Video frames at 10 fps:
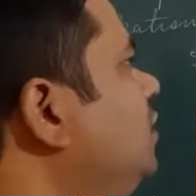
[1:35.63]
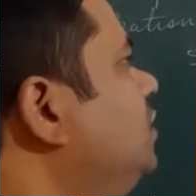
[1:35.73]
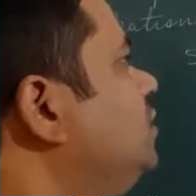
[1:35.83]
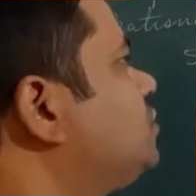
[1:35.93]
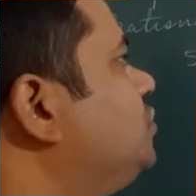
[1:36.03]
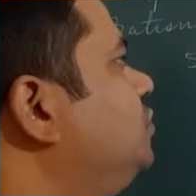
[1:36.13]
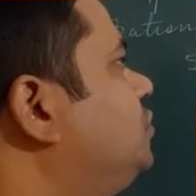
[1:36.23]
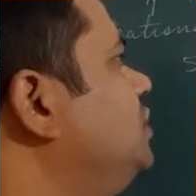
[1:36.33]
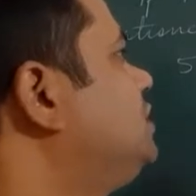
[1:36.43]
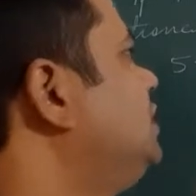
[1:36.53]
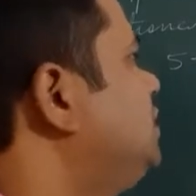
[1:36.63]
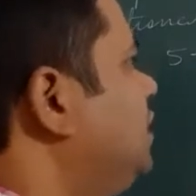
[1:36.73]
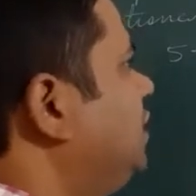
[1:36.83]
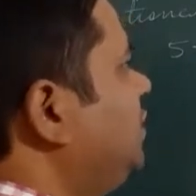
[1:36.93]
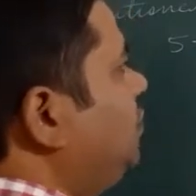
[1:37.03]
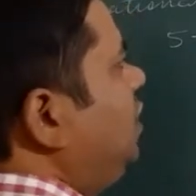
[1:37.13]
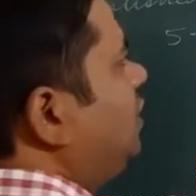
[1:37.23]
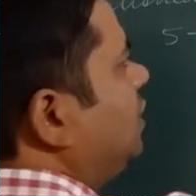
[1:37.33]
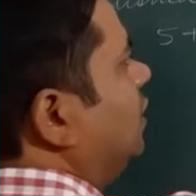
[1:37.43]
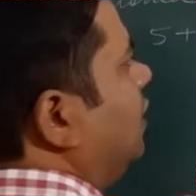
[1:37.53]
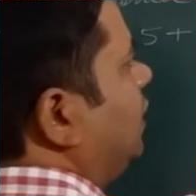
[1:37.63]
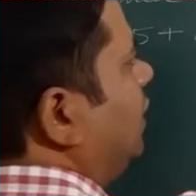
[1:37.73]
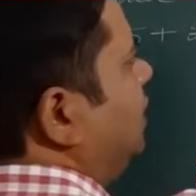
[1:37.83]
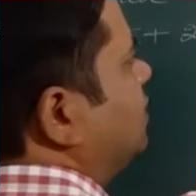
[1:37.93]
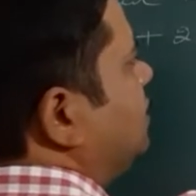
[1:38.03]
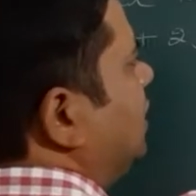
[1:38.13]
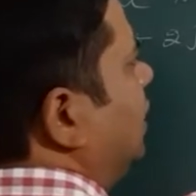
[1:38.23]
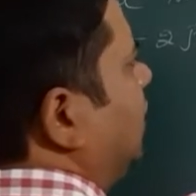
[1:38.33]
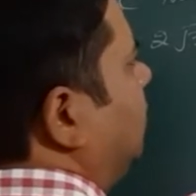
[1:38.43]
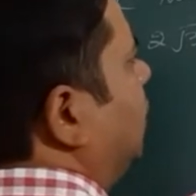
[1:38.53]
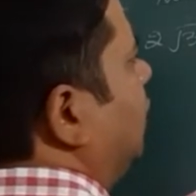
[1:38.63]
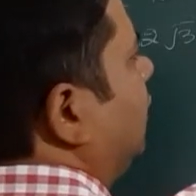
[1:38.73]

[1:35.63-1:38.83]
so this is nothing but a rational number.